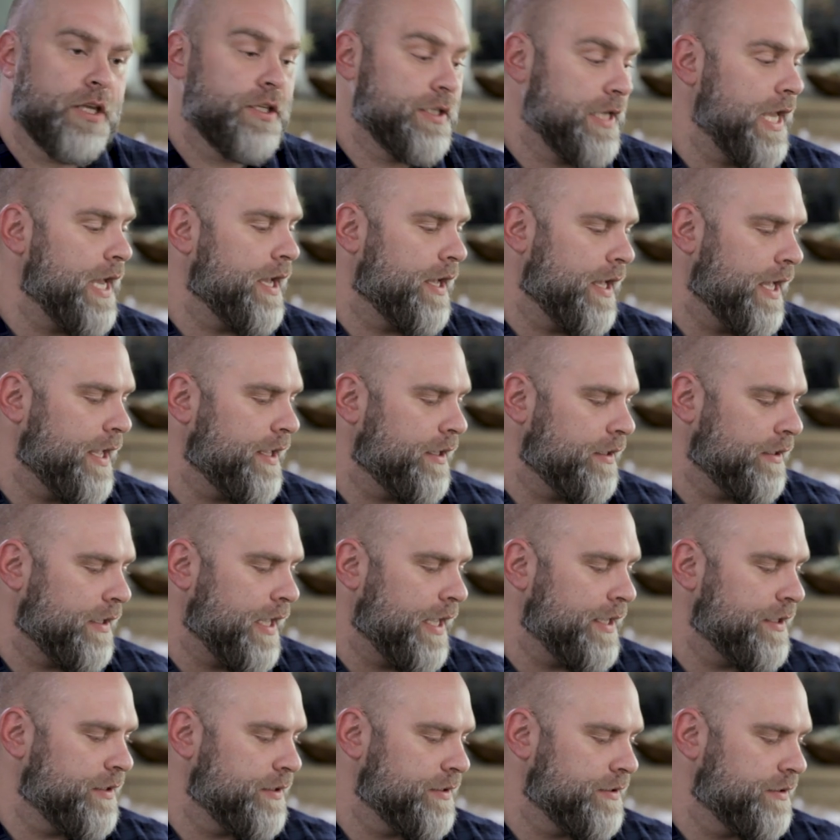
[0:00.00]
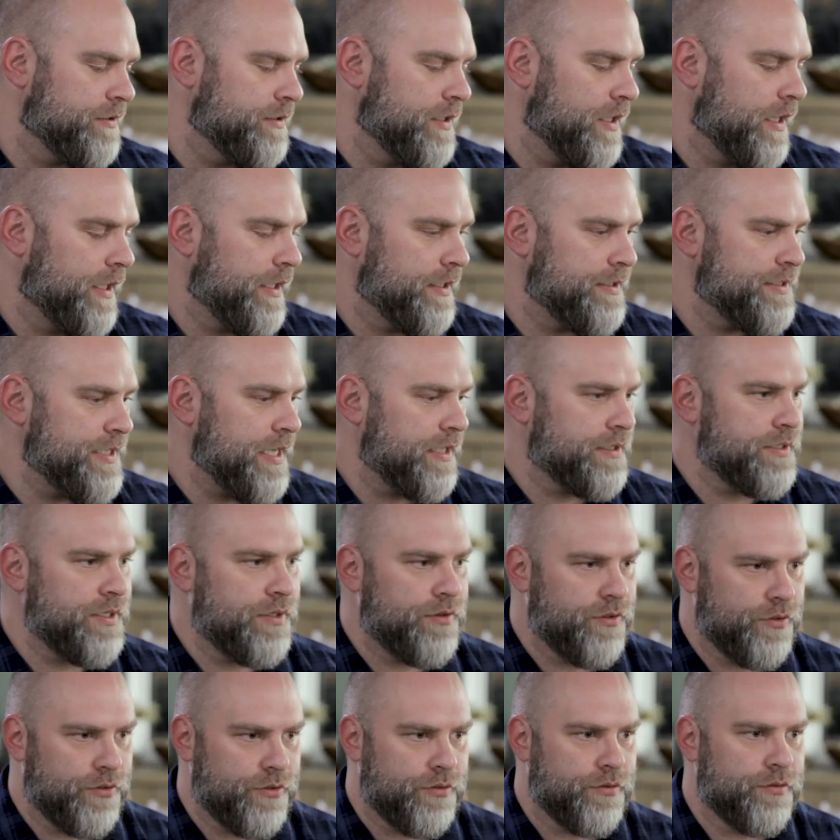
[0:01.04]
up? Yeah, I, I I talked to
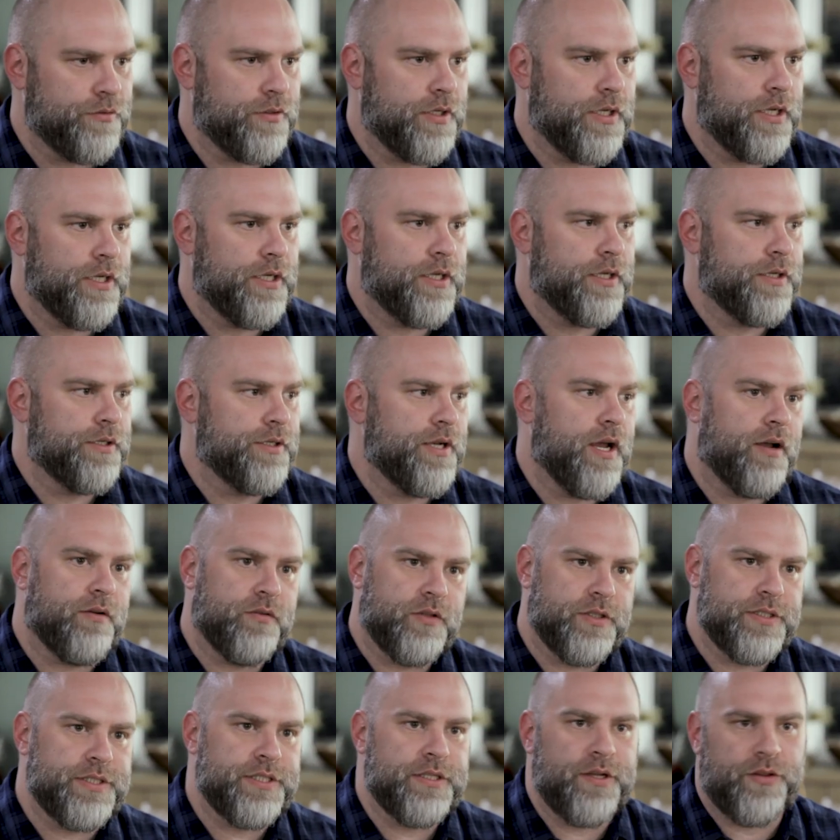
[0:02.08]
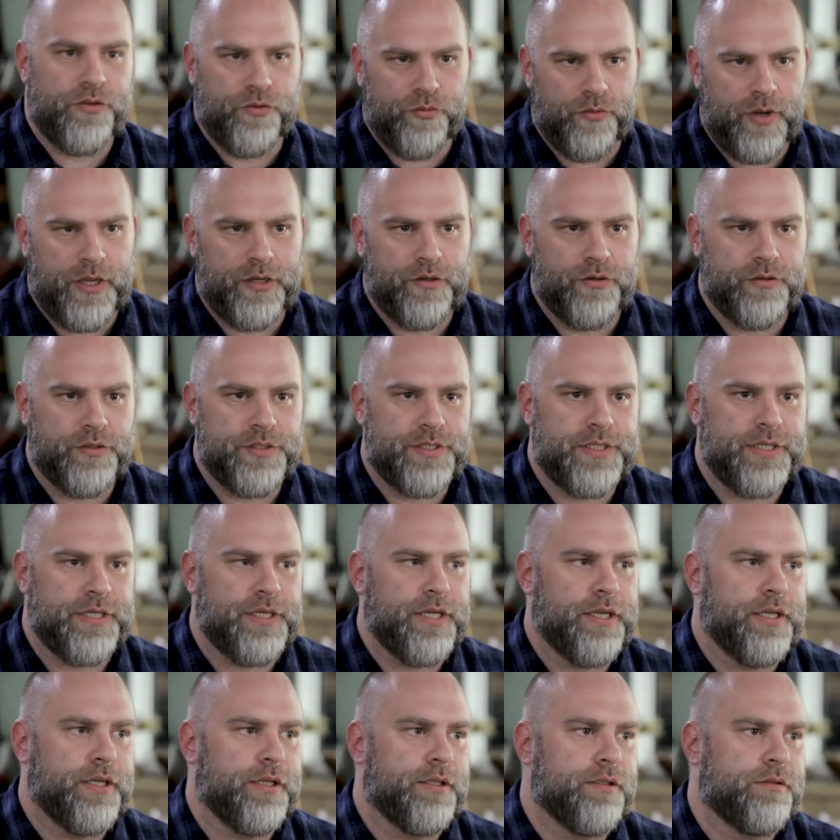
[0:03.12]
other uh, novelists and other writers that
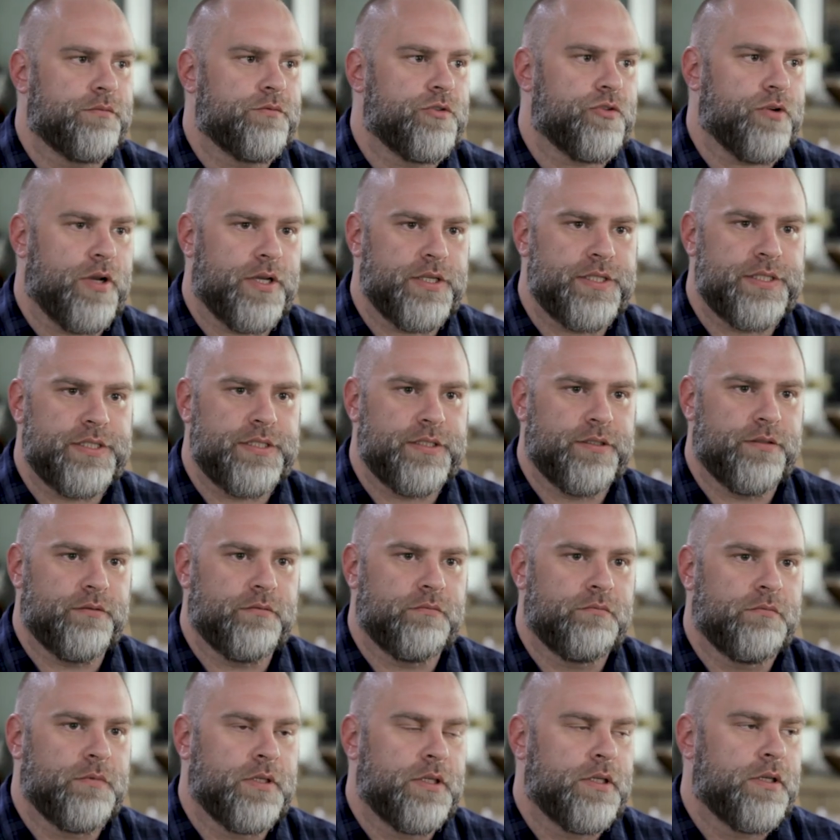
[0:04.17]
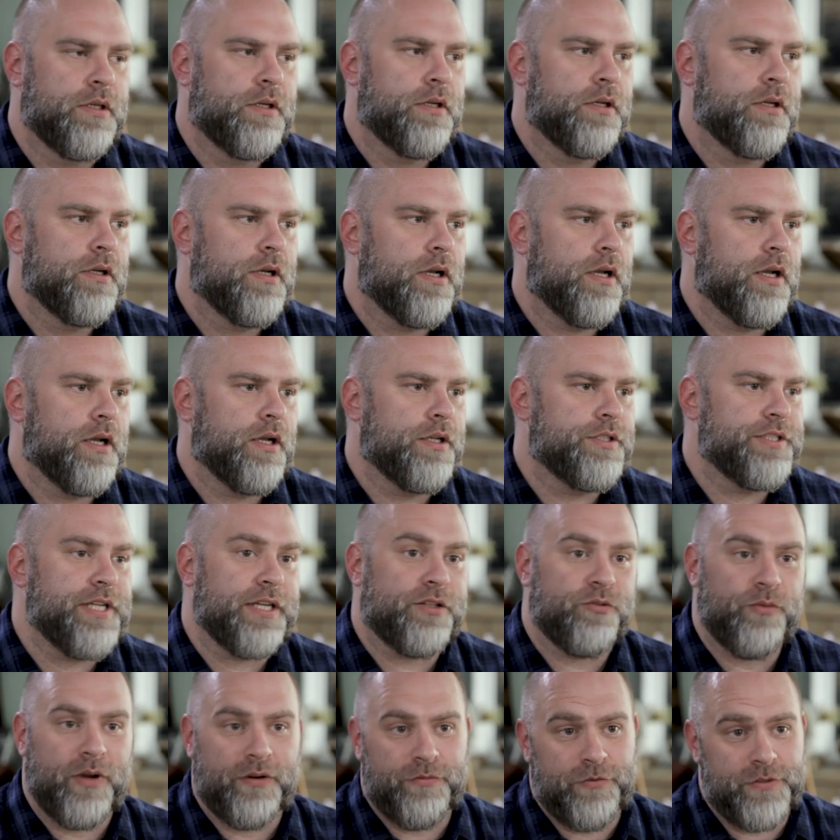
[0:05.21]
I trust, and uh,
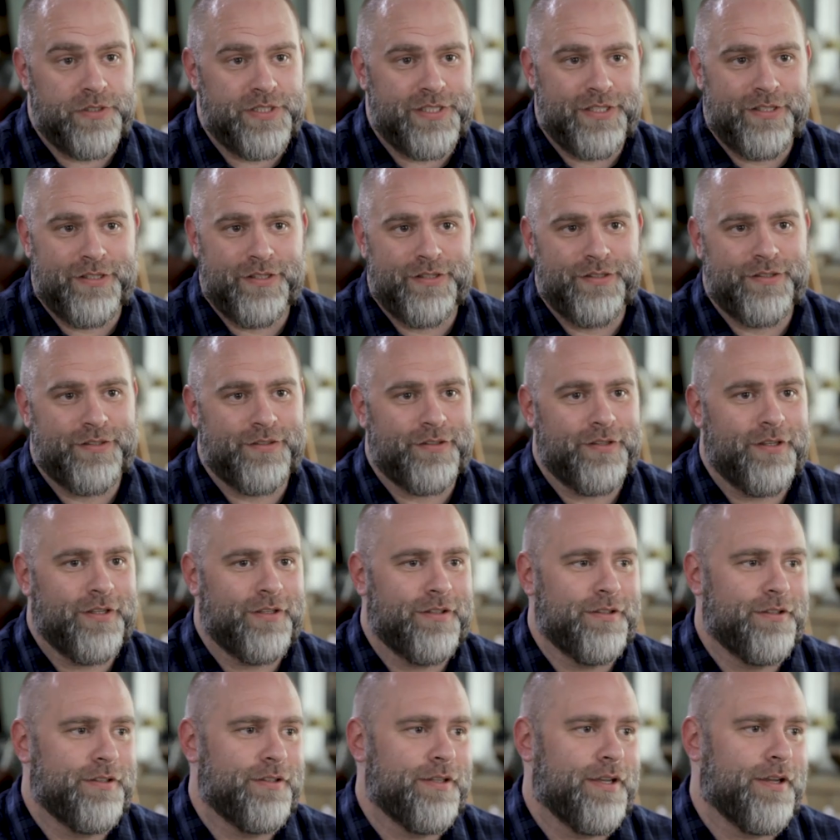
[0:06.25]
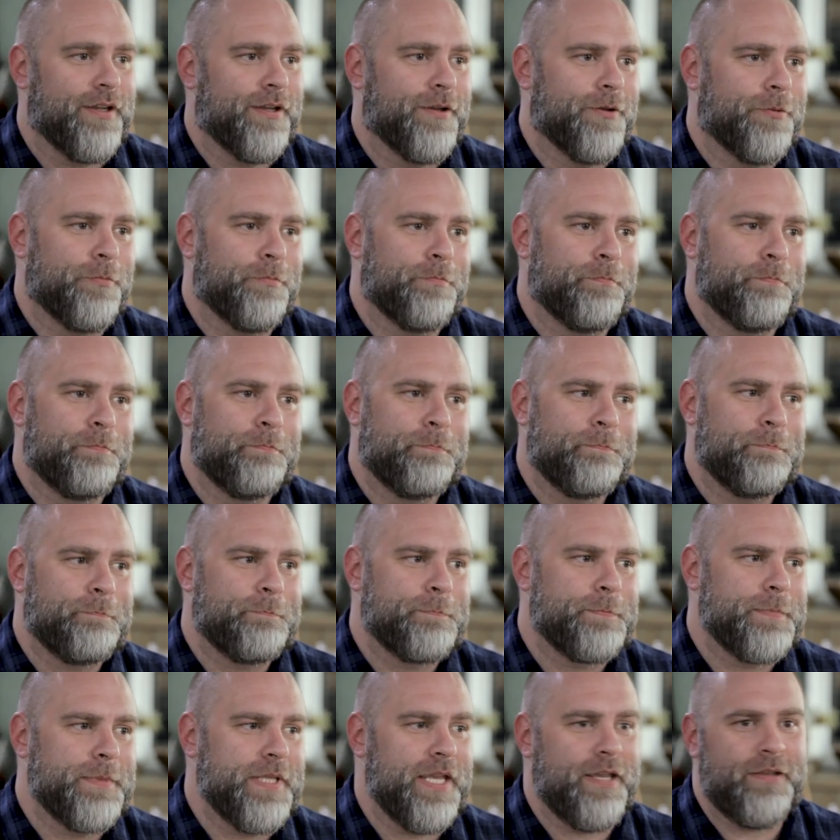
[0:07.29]
checked references, and um,
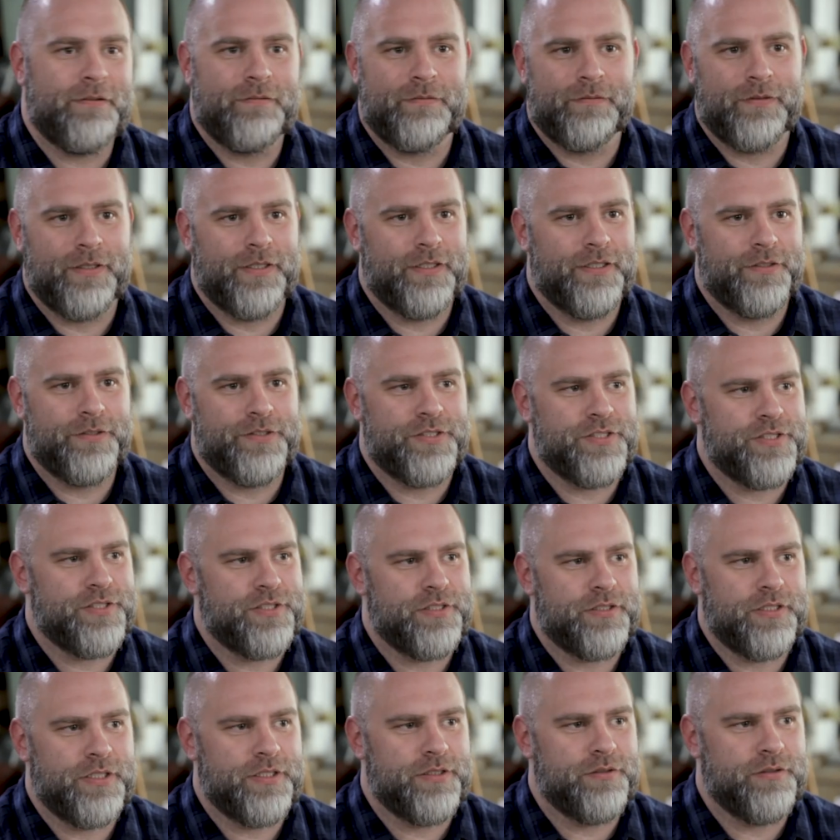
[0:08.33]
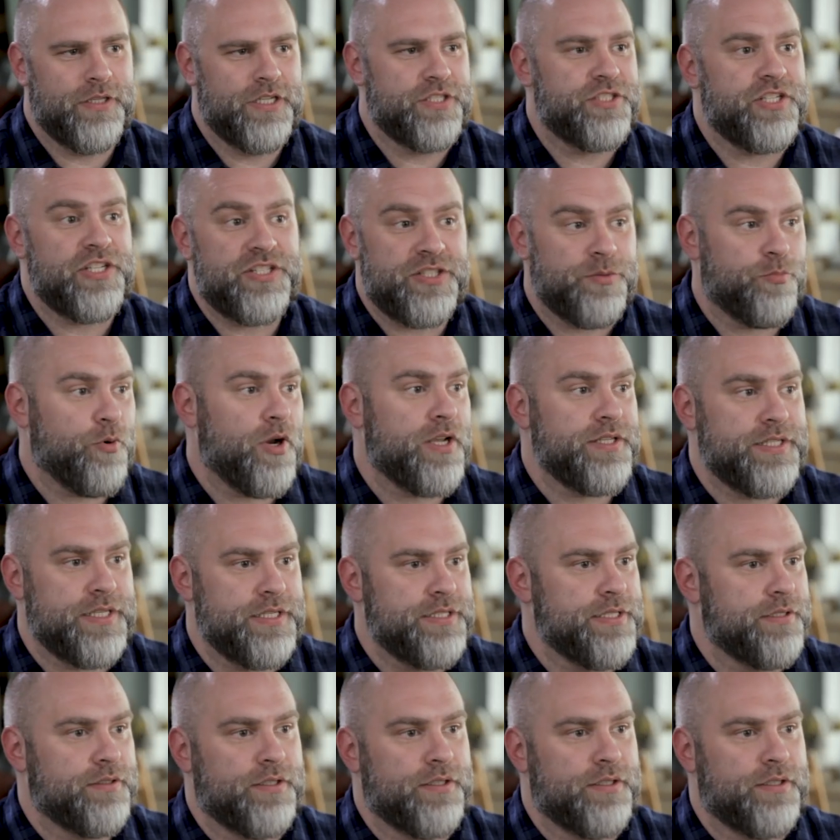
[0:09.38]
yeah, and it's it, it's just the process.